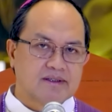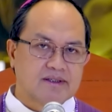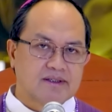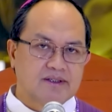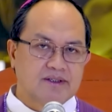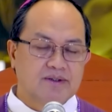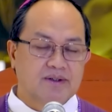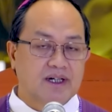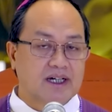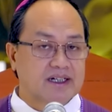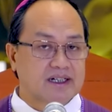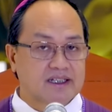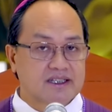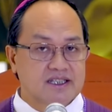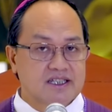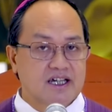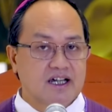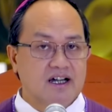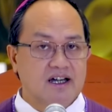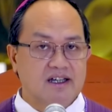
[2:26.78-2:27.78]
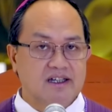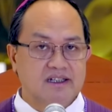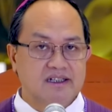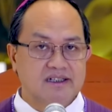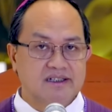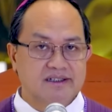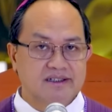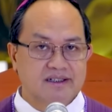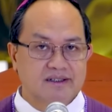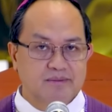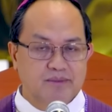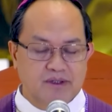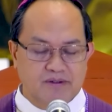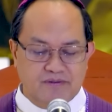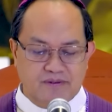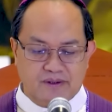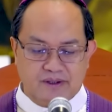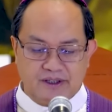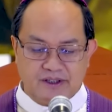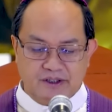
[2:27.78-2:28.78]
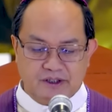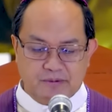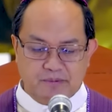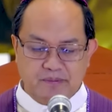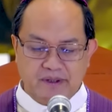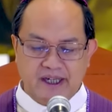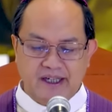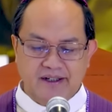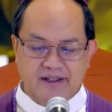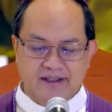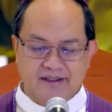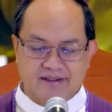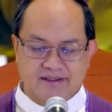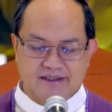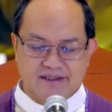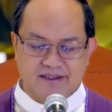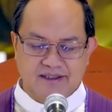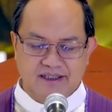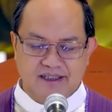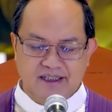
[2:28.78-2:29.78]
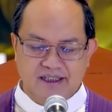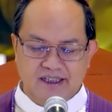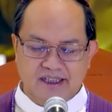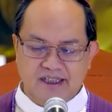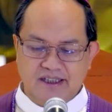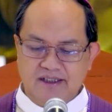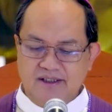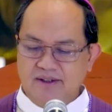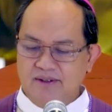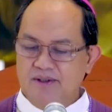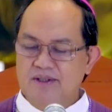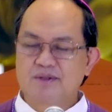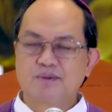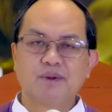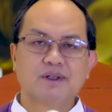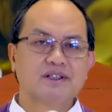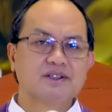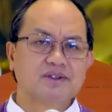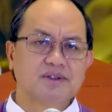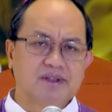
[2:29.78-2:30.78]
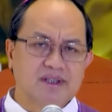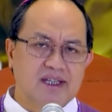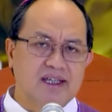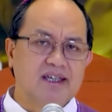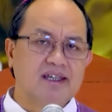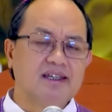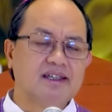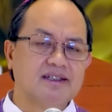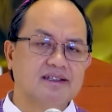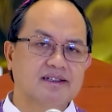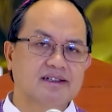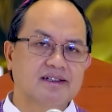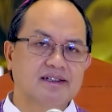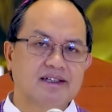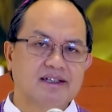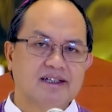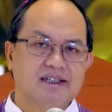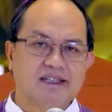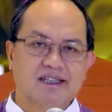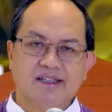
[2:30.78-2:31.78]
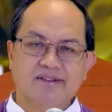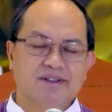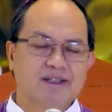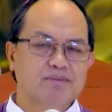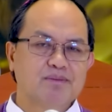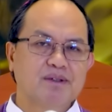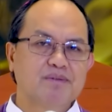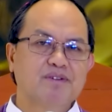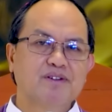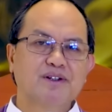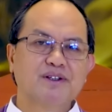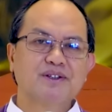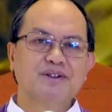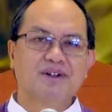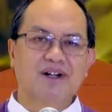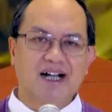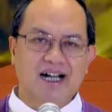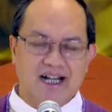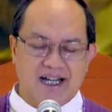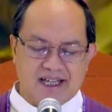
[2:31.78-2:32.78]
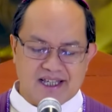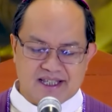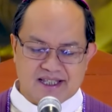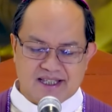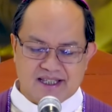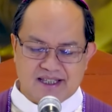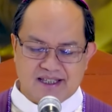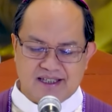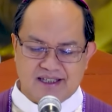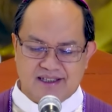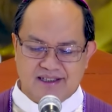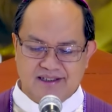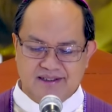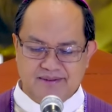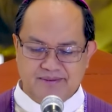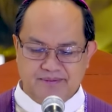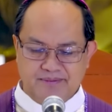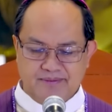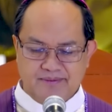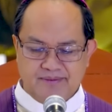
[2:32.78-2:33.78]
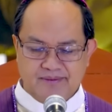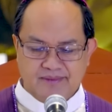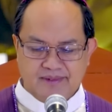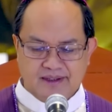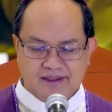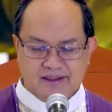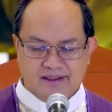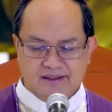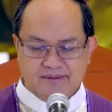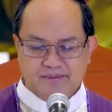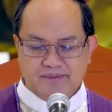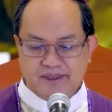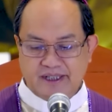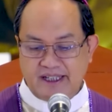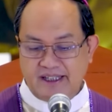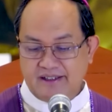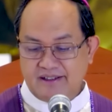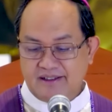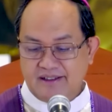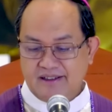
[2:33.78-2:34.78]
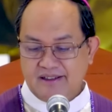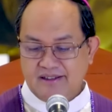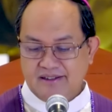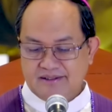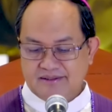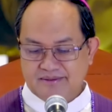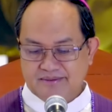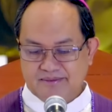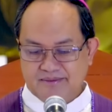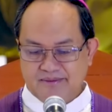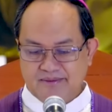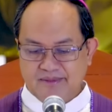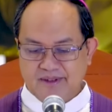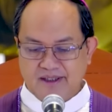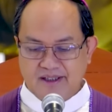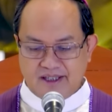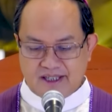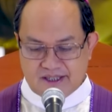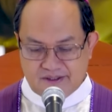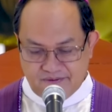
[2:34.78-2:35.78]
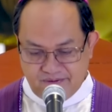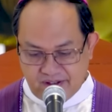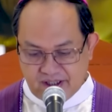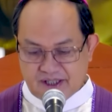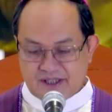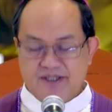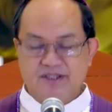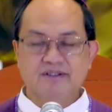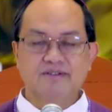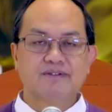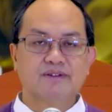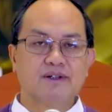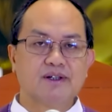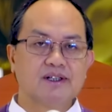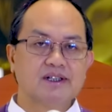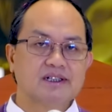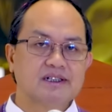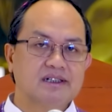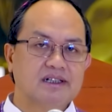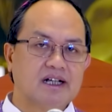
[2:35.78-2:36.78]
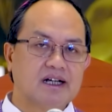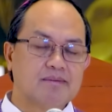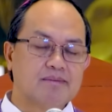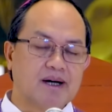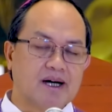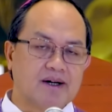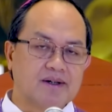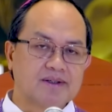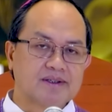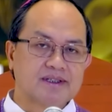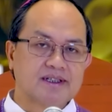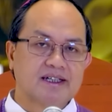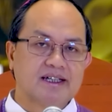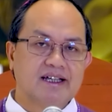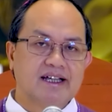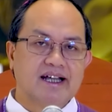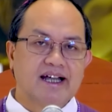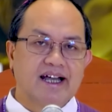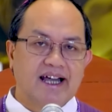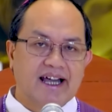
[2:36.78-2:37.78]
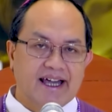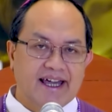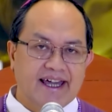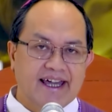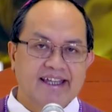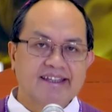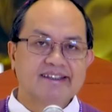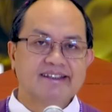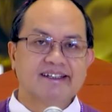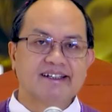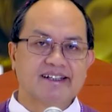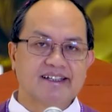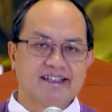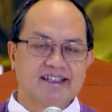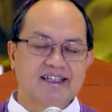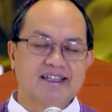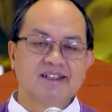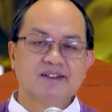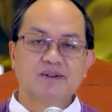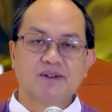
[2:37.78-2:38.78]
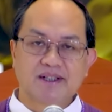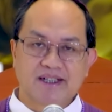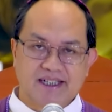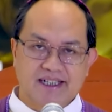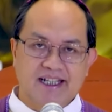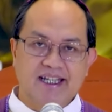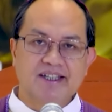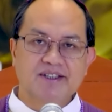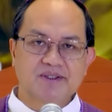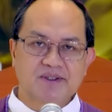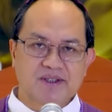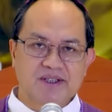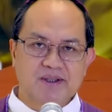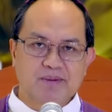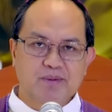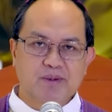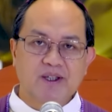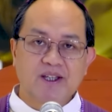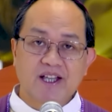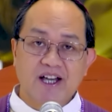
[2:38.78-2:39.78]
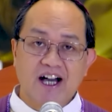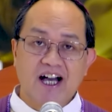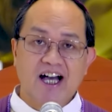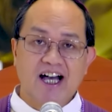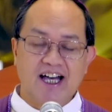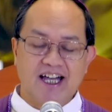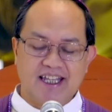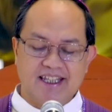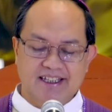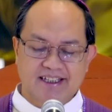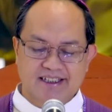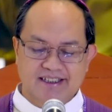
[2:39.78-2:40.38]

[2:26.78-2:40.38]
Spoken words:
You are a child before your parent. He knows what you need even before you ask. Prayer is first of all about entering into a relationship with God.